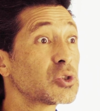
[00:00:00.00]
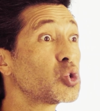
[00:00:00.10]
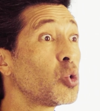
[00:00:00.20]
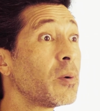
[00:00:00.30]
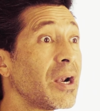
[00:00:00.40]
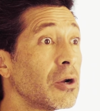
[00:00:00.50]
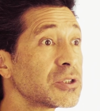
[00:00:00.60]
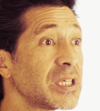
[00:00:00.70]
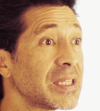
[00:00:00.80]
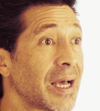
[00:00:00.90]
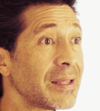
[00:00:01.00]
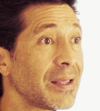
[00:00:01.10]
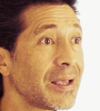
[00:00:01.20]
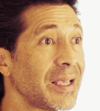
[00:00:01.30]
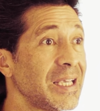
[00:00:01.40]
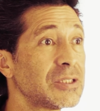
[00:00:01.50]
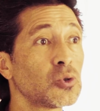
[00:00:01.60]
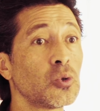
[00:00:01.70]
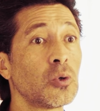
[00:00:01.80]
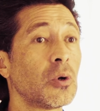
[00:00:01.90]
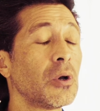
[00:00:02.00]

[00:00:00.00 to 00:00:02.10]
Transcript: su velocidad y su